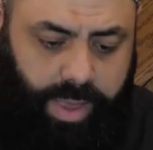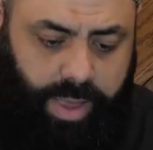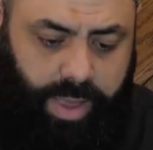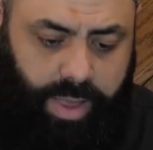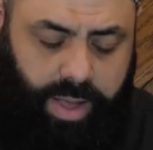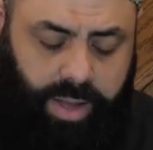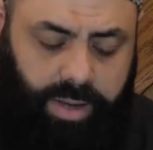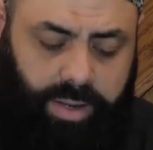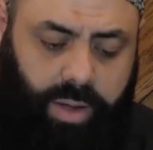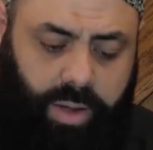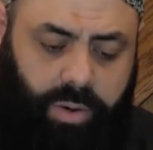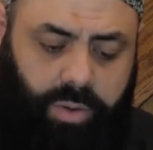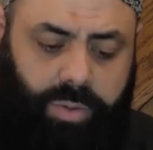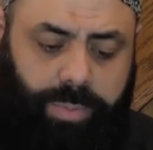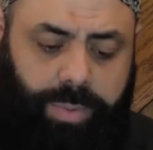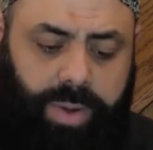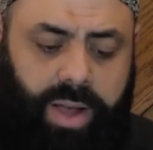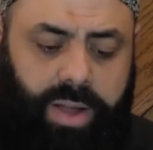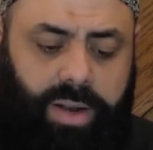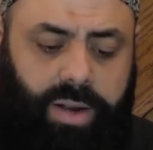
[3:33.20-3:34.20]
Allah
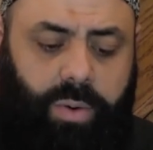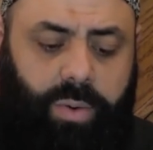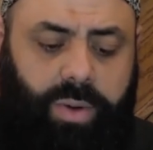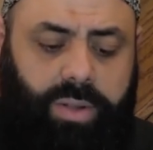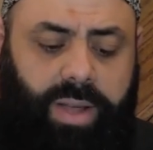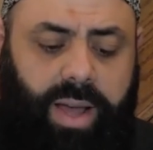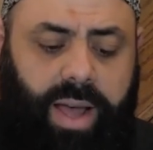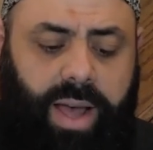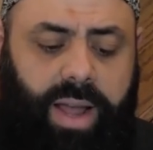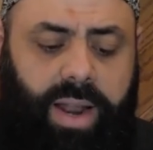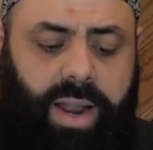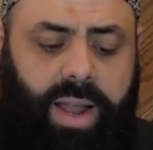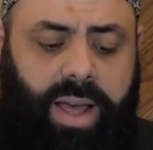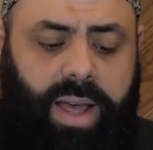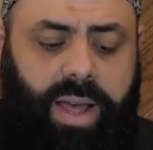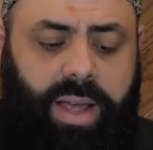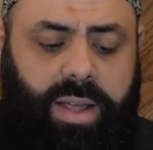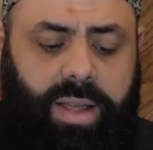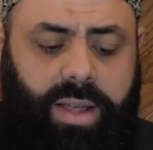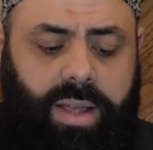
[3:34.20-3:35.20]
subhanahu wa
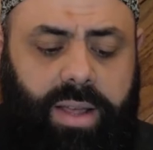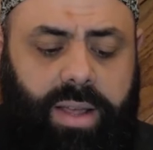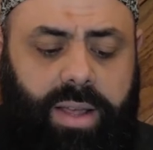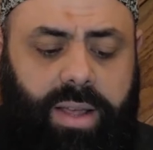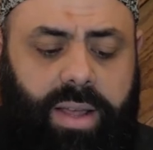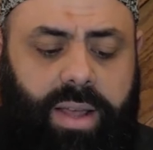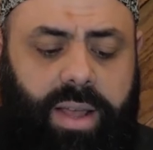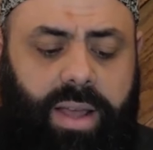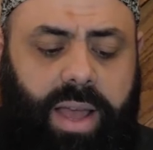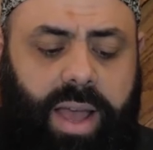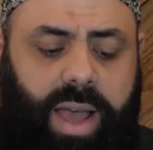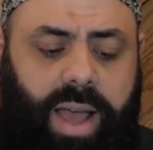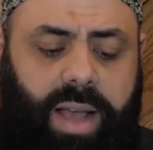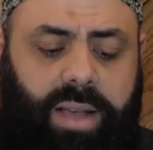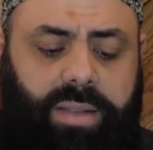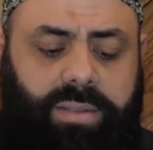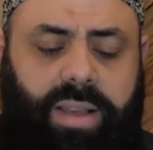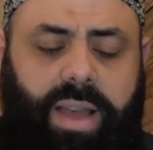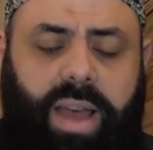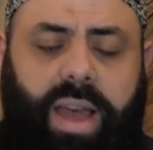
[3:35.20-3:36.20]
ta'ala
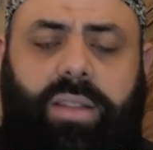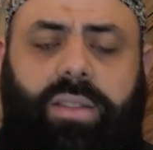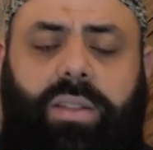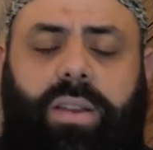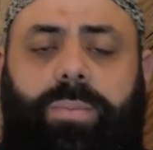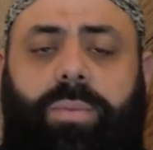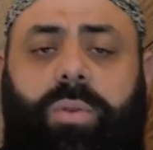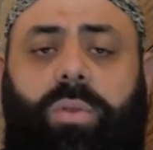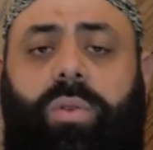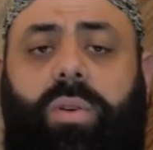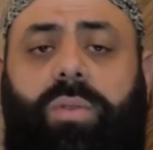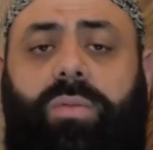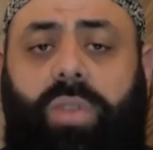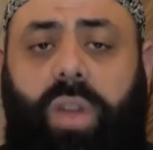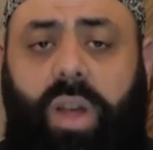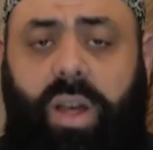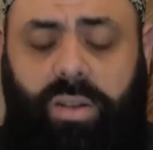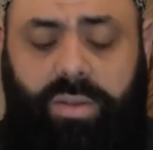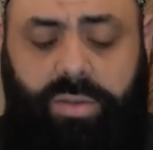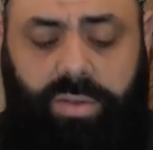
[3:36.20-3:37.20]
has the attribute of
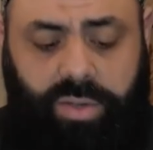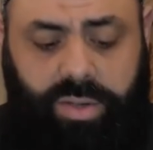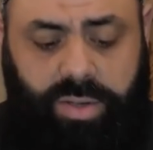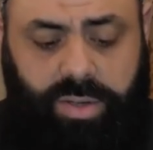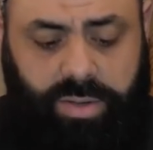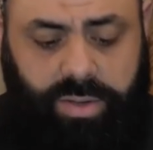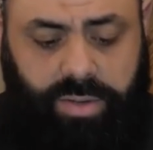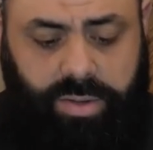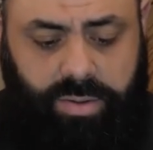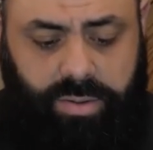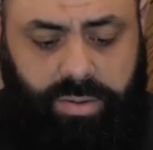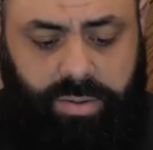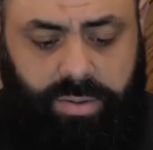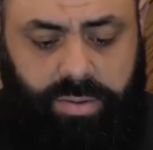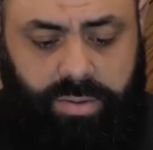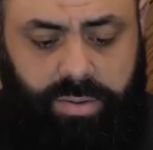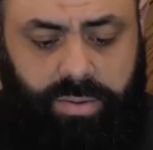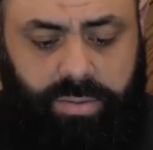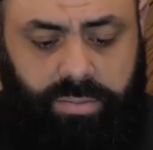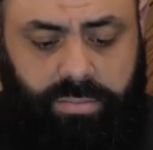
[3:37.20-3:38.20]
knowledge.
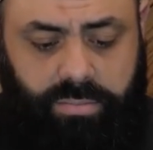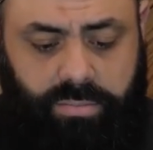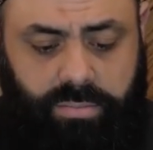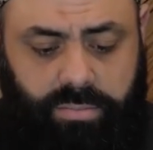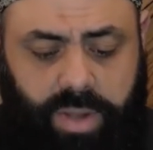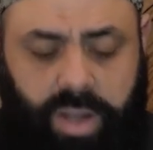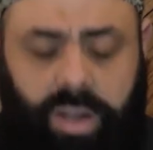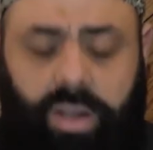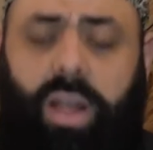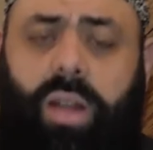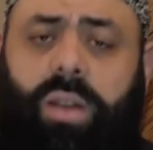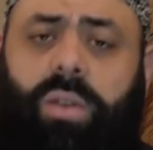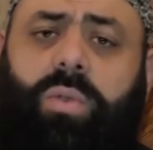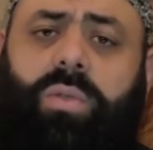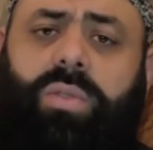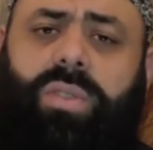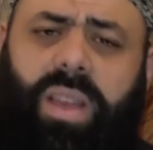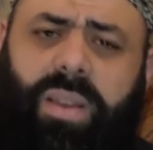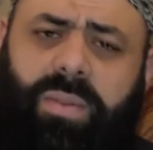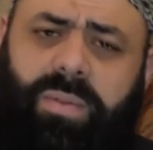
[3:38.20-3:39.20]
Allah
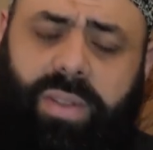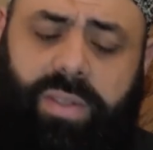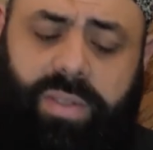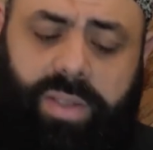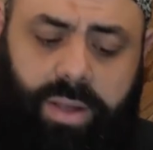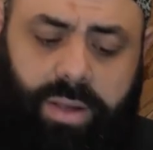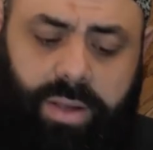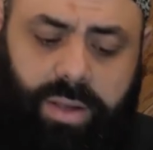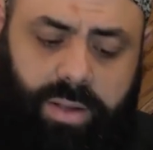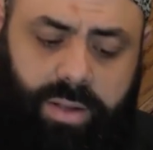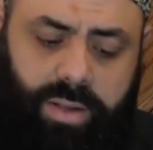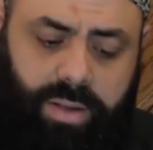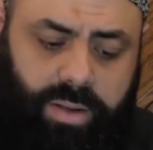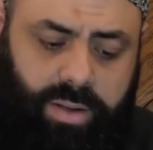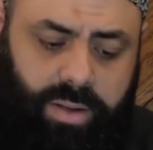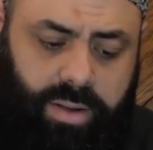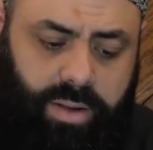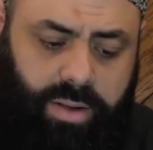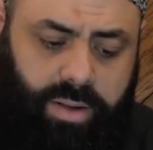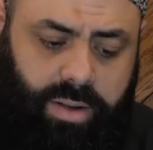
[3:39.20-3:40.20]
knows everything
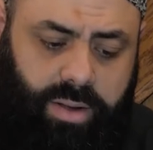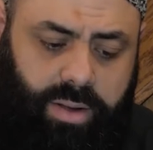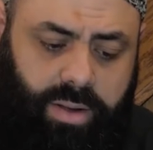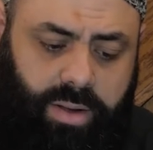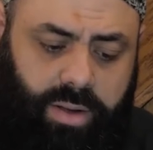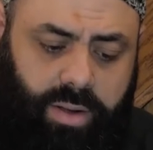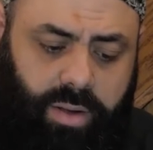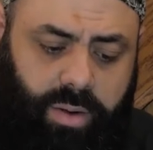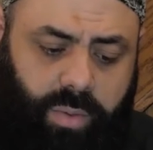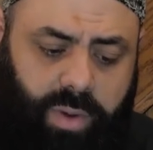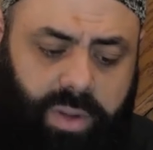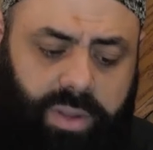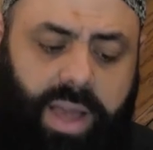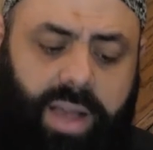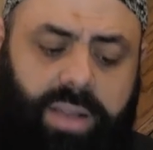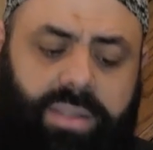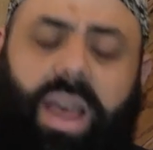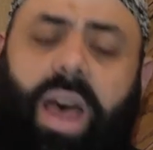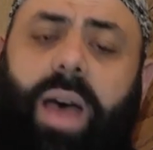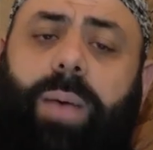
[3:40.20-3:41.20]
what
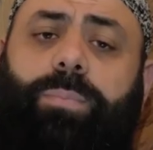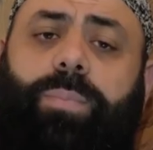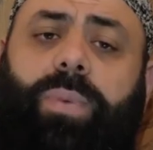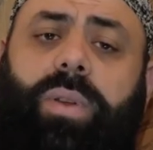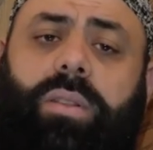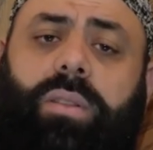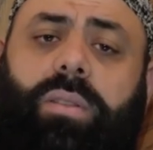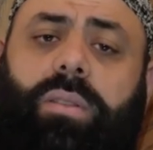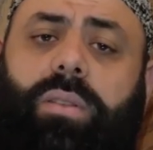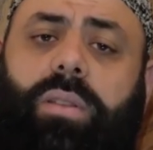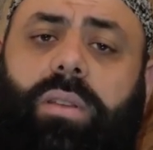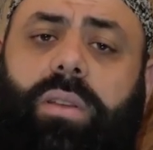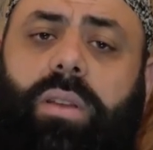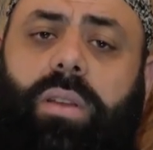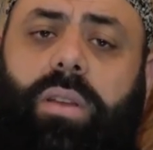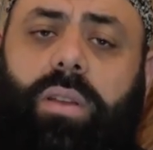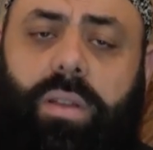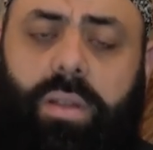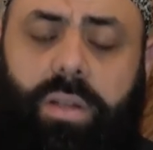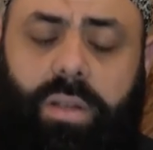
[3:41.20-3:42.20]
has happened,
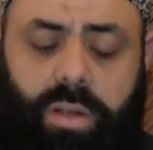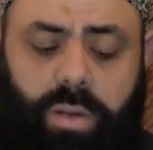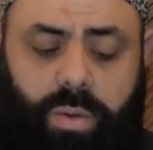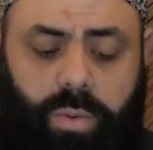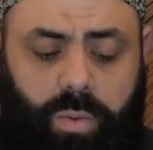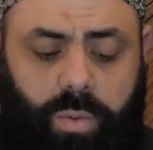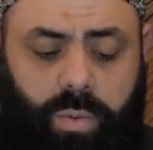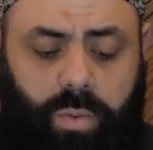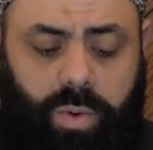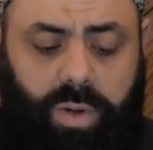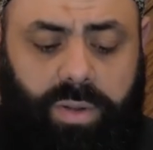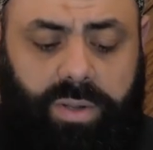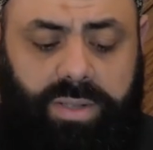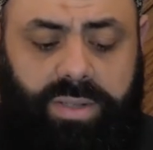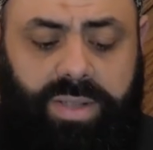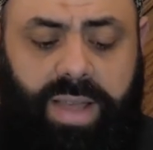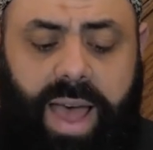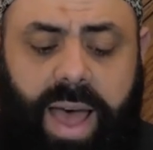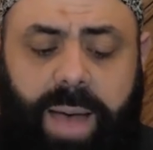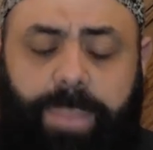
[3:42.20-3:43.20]
what is
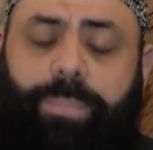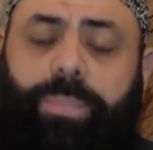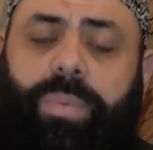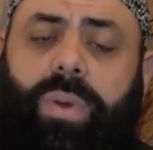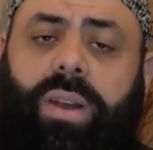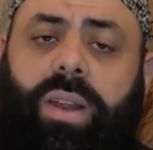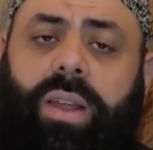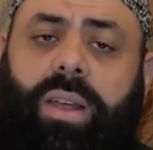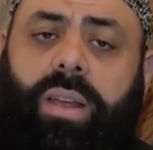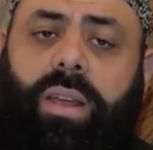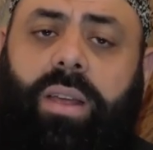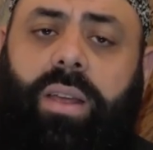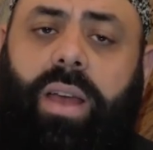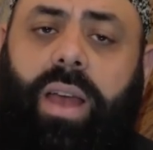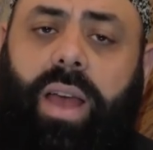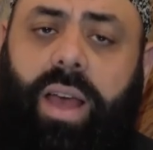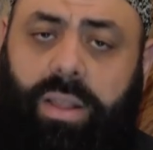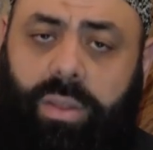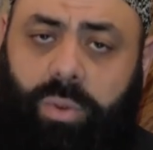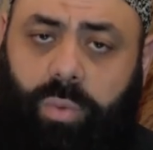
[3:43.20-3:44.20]
happening,
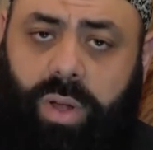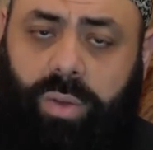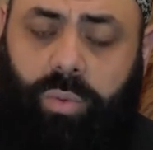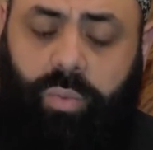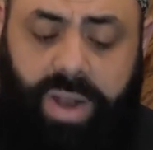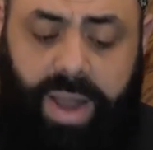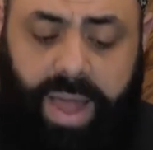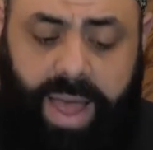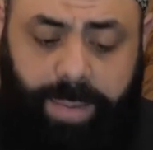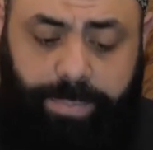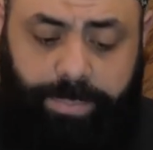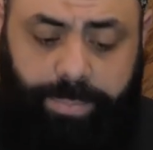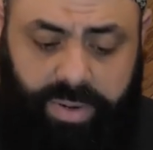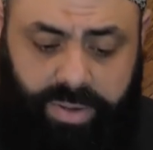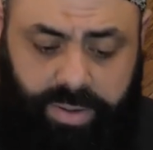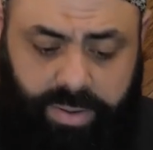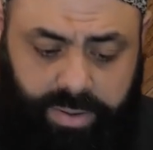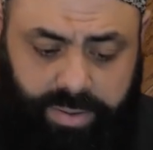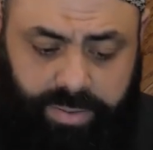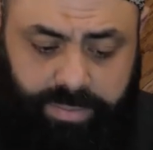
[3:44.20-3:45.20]
and what will happen.